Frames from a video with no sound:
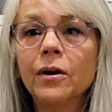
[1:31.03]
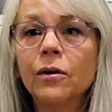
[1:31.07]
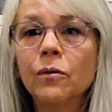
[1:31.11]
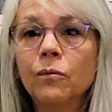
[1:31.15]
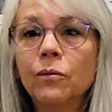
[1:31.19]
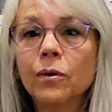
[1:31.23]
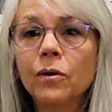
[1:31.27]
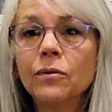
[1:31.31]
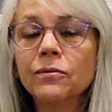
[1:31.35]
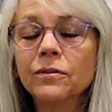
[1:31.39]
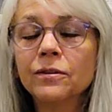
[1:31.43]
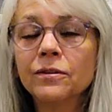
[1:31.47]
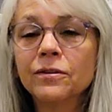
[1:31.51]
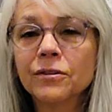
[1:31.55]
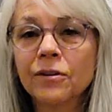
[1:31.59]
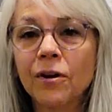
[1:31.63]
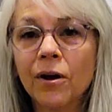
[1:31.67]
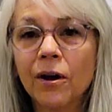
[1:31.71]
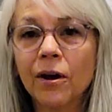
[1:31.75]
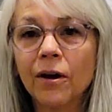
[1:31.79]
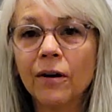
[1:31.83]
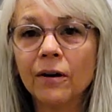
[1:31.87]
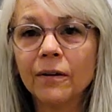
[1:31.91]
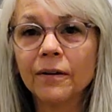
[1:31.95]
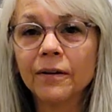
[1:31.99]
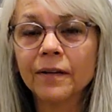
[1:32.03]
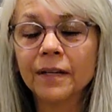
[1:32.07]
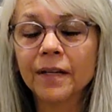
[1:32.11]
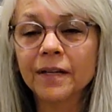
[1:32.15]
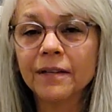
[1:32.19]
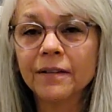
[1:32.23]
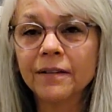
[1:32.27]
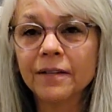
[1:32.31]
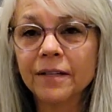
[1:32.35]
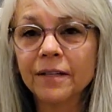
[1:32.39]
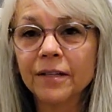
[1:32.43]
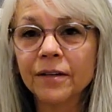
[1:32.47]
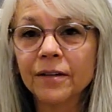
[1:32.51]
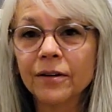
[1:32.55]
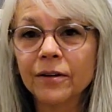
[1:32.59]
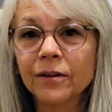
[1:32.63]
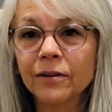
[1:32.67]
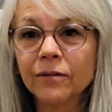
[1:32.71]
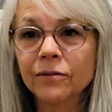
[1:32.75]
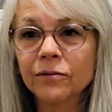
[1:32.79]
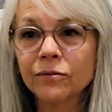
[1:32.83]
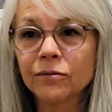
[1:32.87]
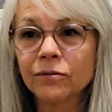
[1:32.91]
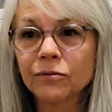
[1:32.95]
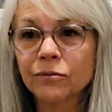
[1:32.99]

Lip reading: wrote the song in the year